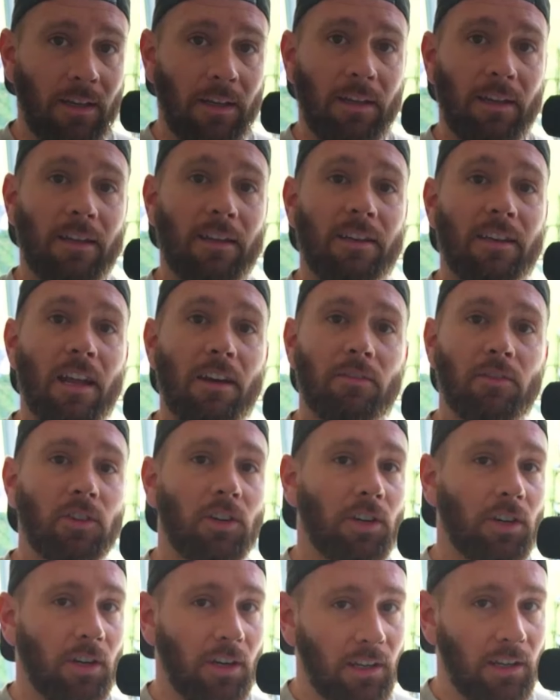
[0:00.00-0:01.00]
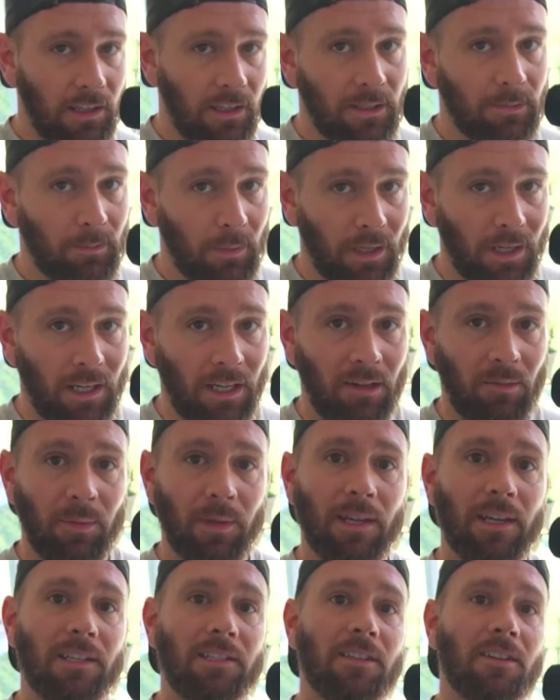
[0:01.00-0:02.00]
Never release money
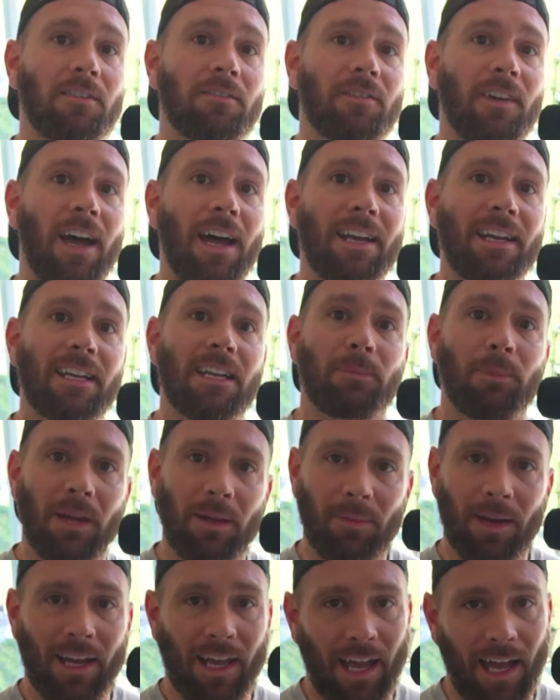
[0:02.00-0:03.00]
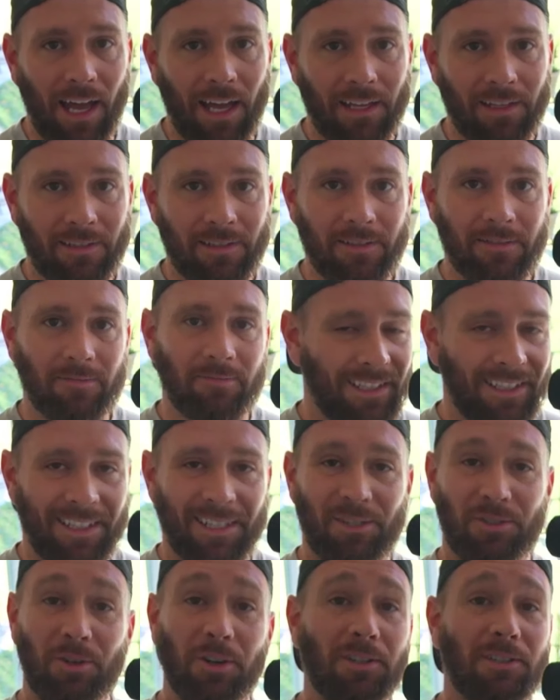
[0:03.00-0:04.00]
because of, I need to pay my guys.
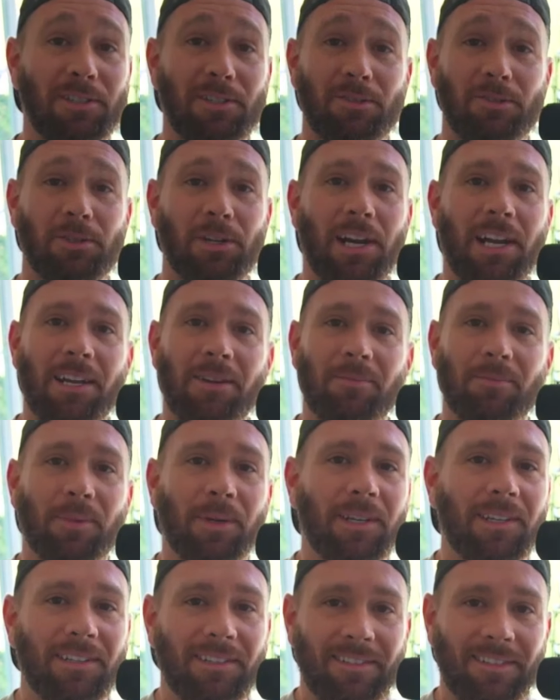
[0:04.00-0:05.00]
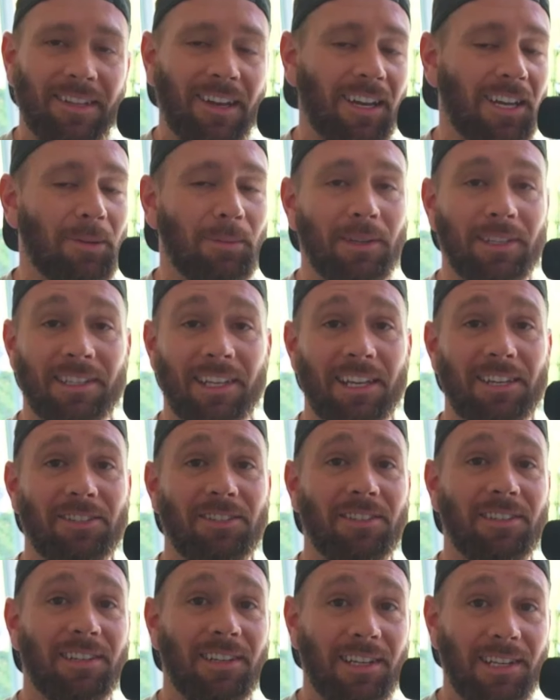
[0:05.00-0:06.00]
Trust is great, but
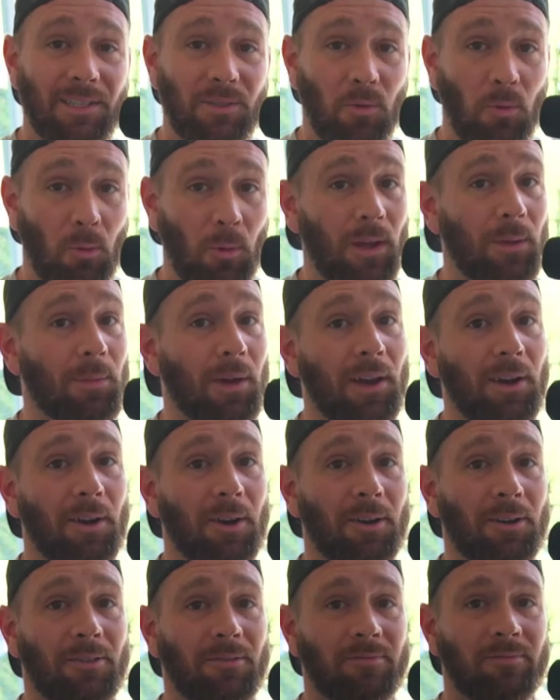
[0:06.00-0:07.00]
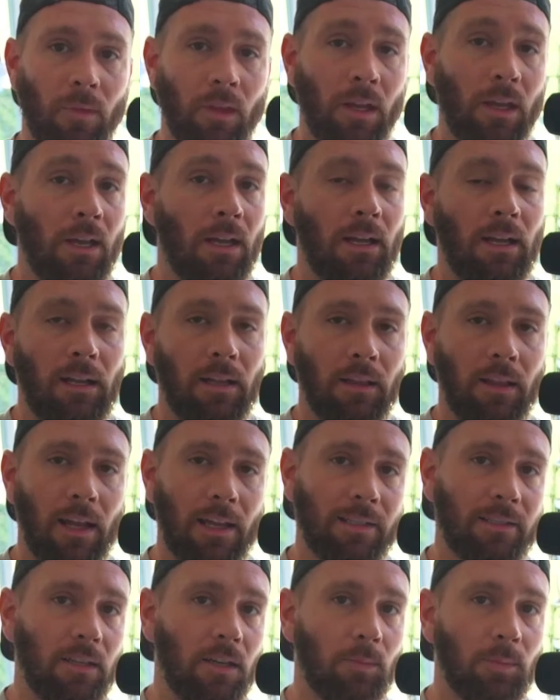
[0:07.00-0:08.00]
documentation is way better.
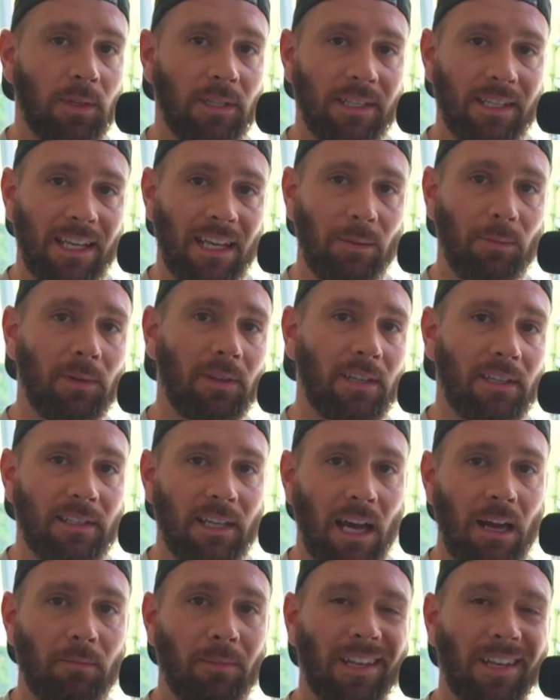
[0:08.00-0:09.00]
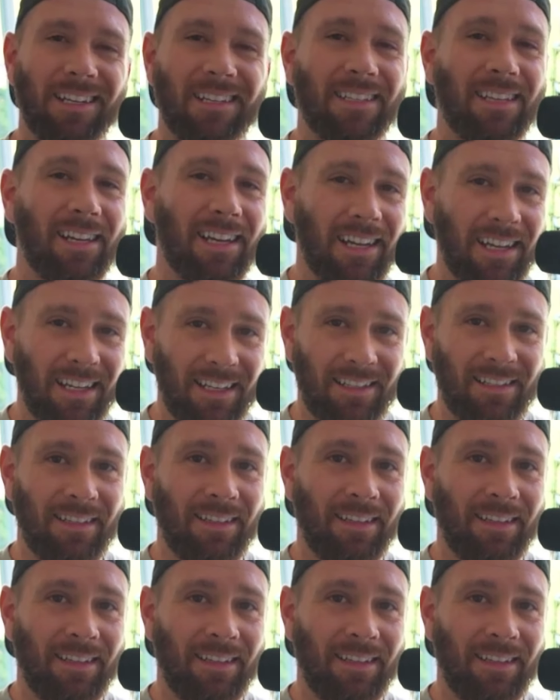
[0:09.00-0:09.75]
Last up is keeping the timeline tight.